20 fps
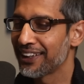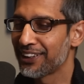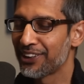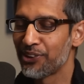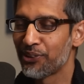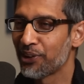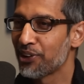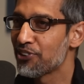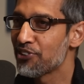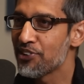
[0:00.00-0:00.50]
like
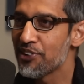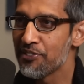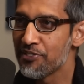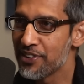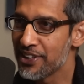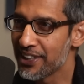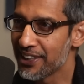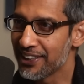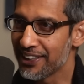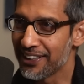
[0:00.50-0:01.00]
you can
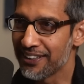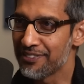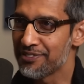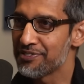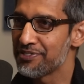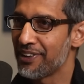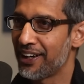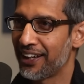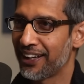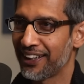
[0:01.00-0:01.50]
trivially
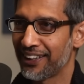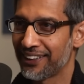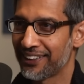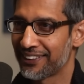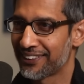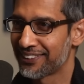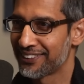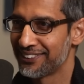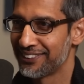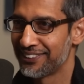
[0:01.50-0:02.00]

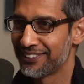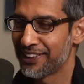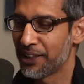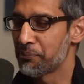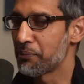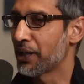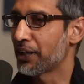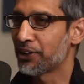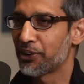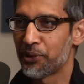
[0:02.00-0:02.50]
find they
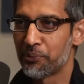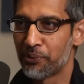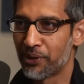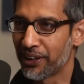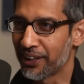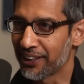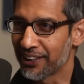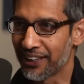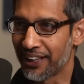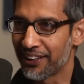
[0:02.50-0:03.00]
make
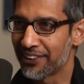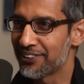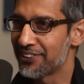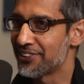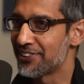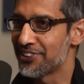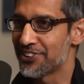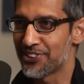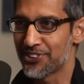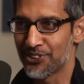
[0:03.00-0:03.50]
numerical
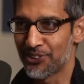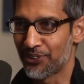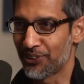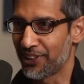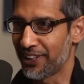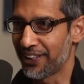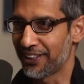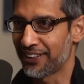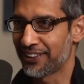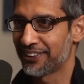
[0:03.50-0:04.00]
errors, or
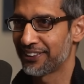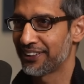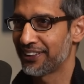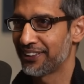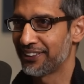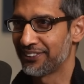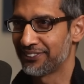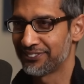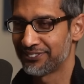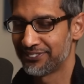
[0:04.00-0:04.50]
like
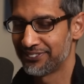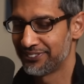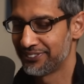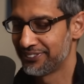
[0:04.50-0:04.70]
you know